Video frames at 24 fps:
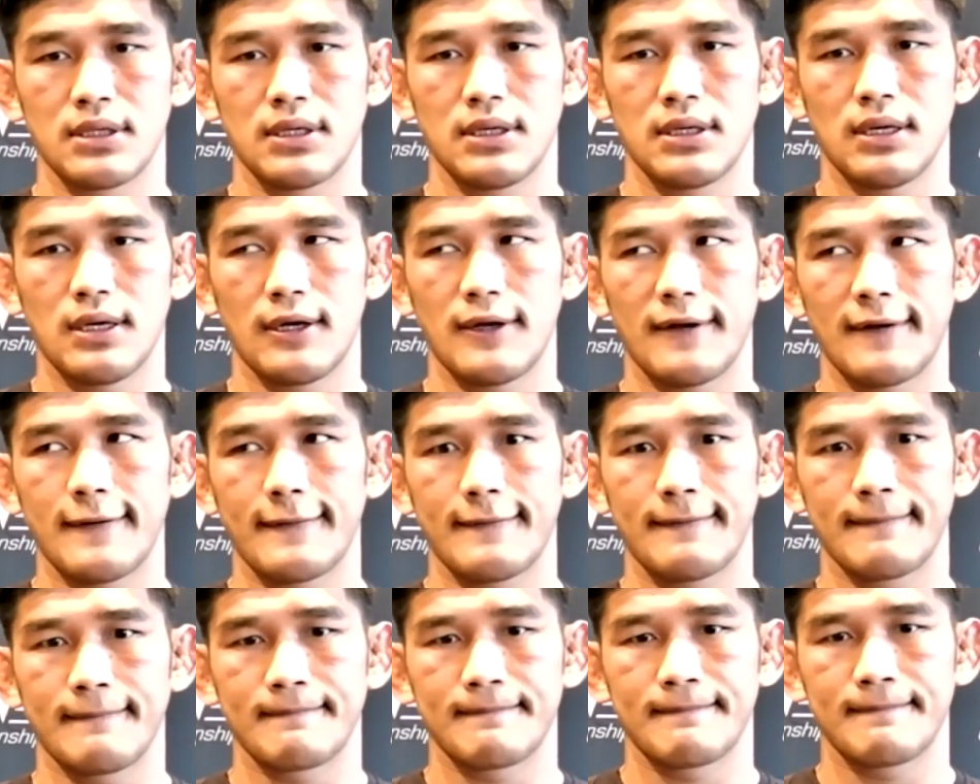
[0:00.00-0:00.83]

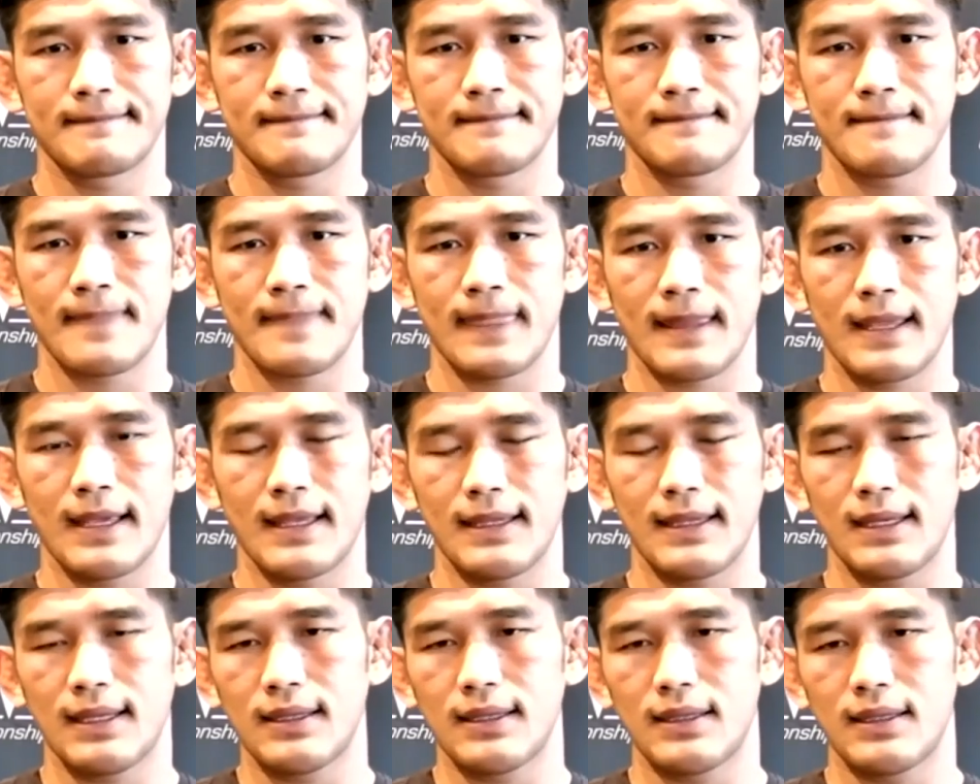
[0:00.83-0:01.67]
And
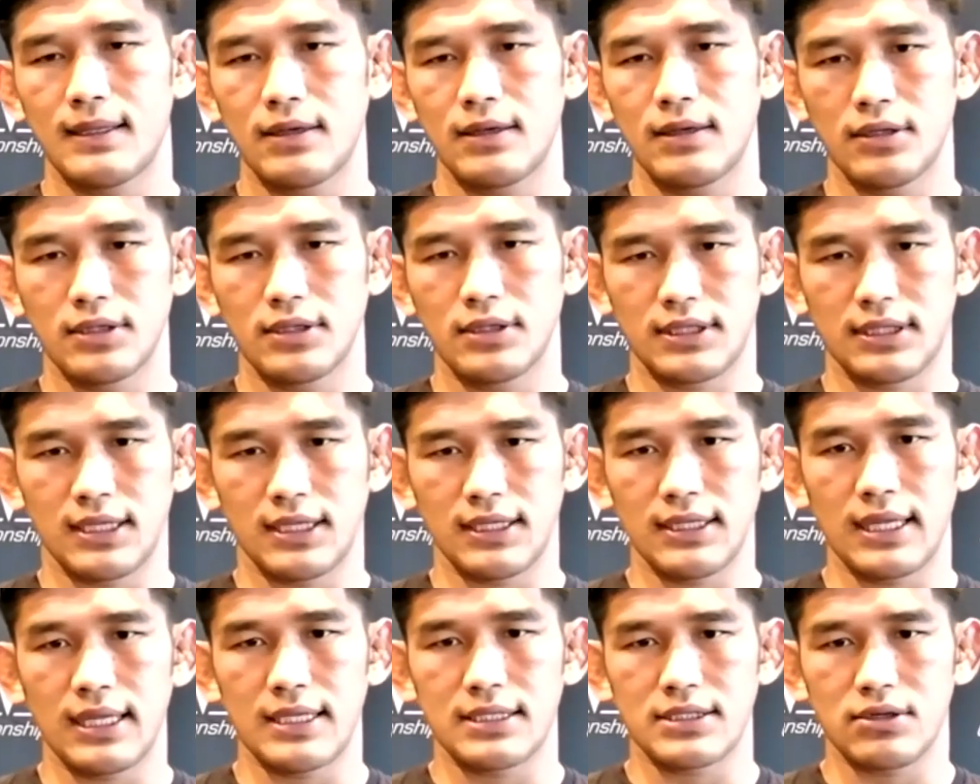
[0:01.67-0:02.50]
then, you know, the
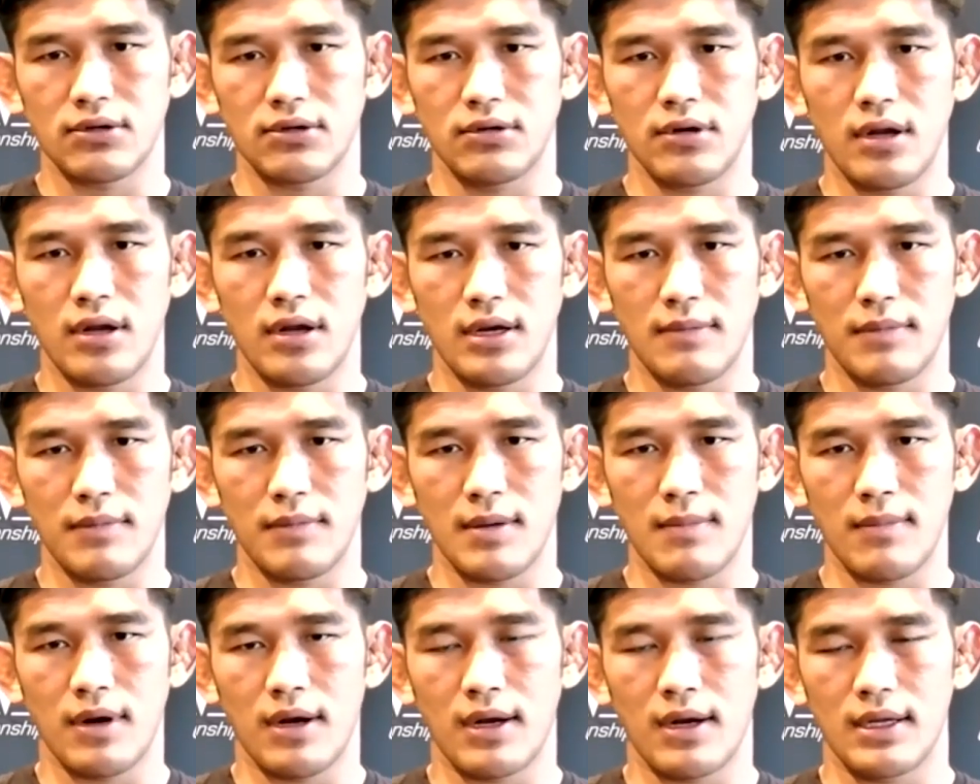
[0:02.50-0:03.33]
thing that's going on in
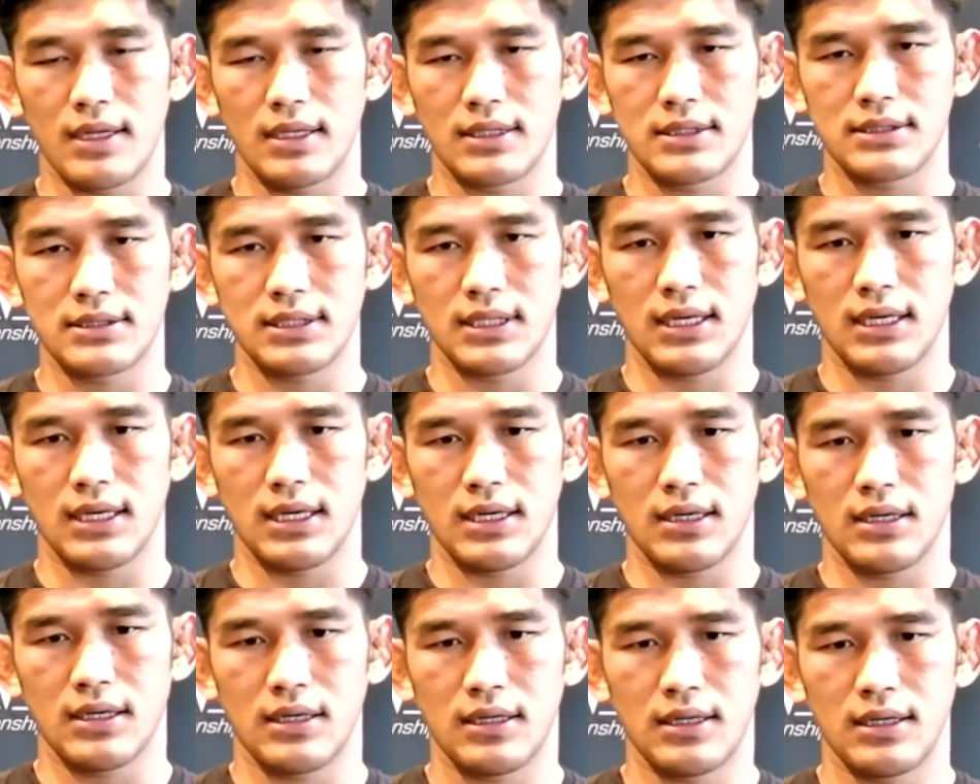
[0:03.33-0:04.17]
Myanmar,
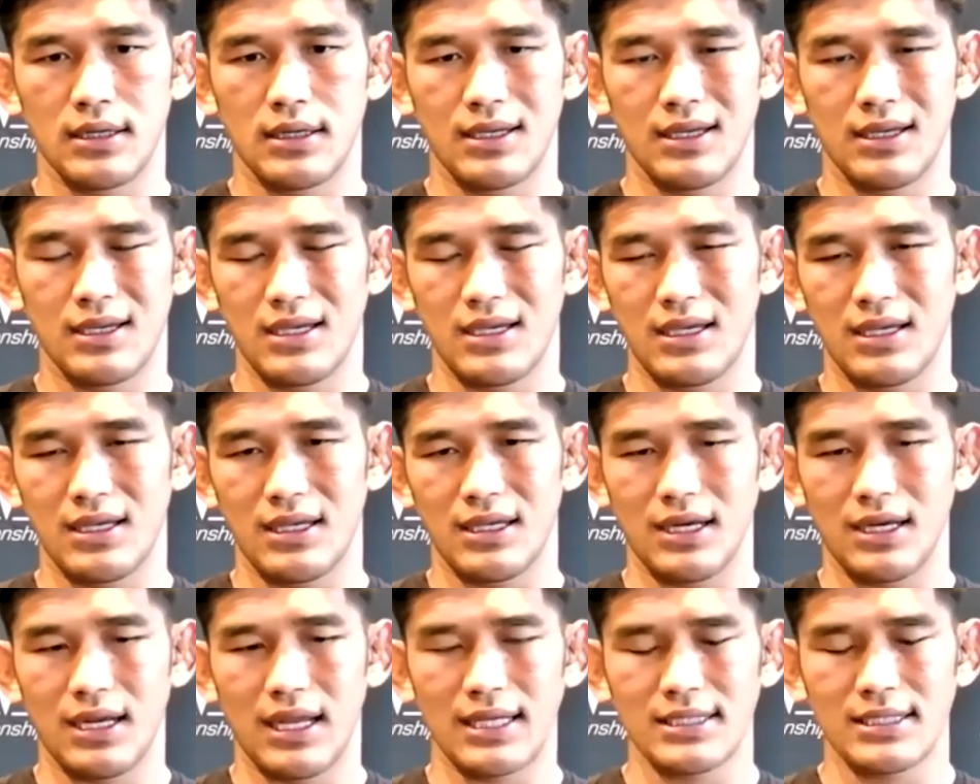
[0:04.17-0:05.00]
it
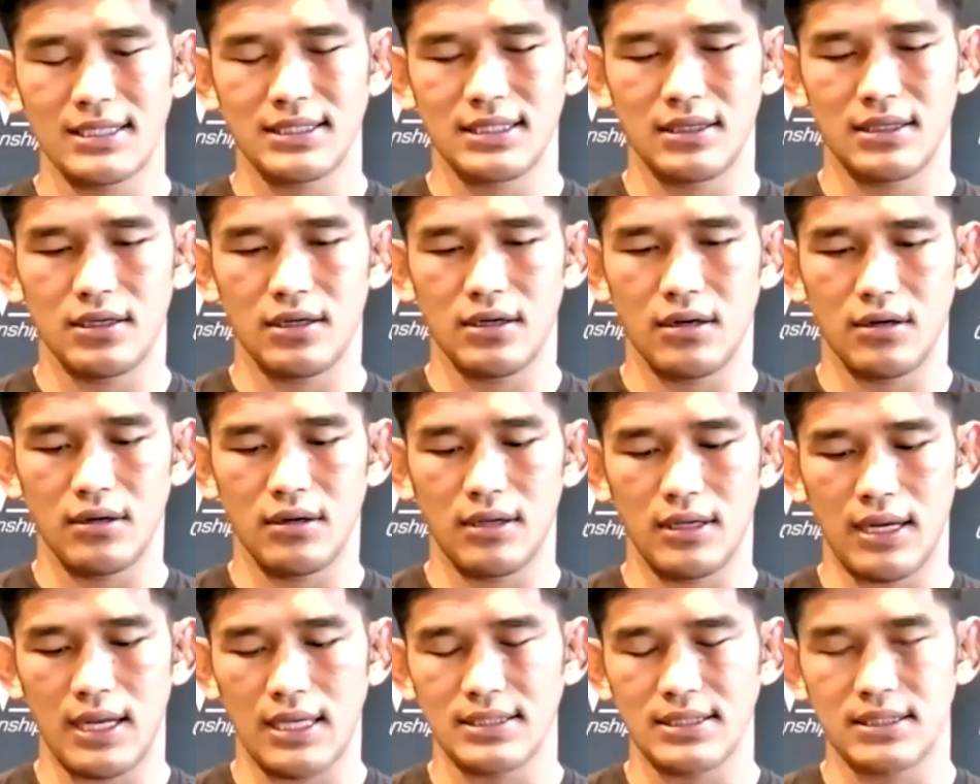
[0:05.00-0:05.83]

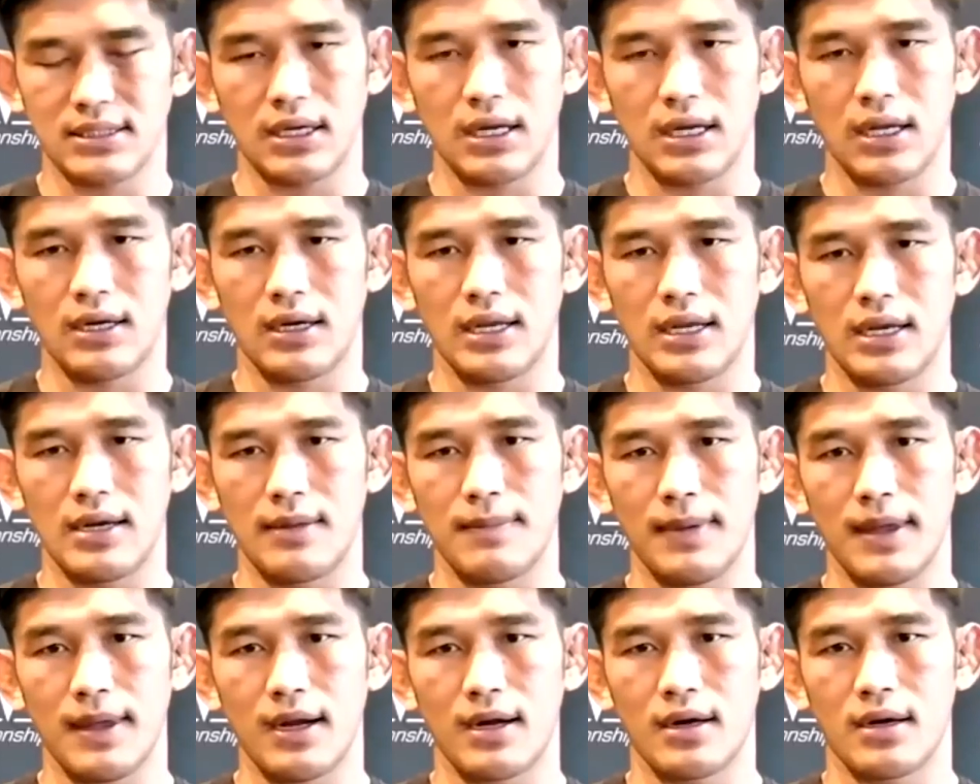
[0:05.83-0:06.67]
hasn't gotten any
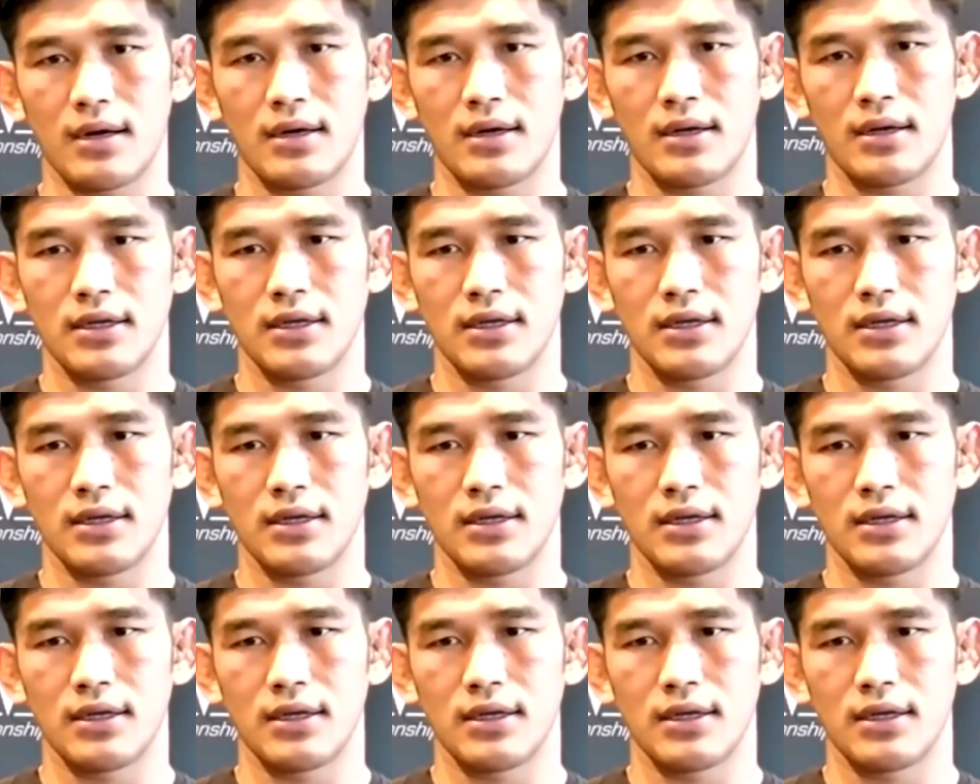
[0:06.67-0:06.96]
better.